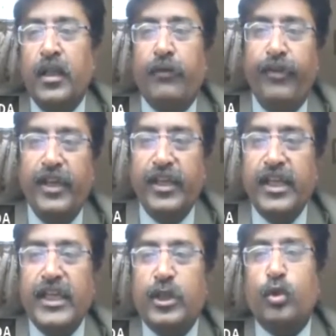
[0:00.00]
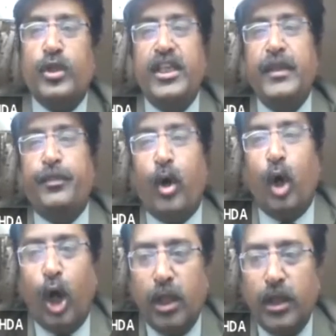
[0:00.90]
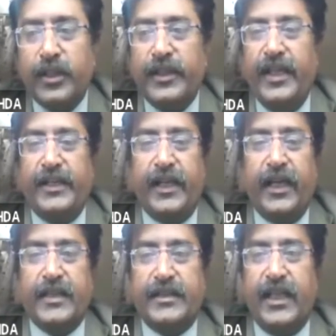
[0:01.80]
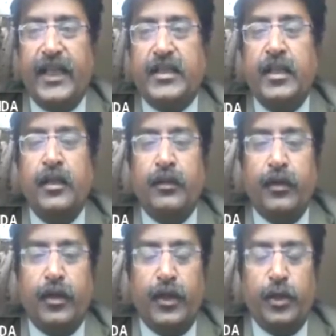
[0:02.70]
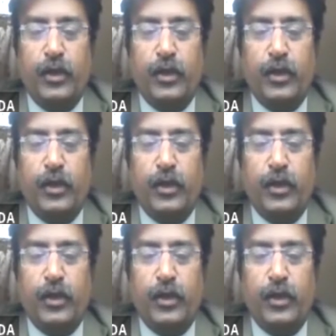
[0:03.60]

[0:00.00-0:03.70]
We need to keep all the data, like a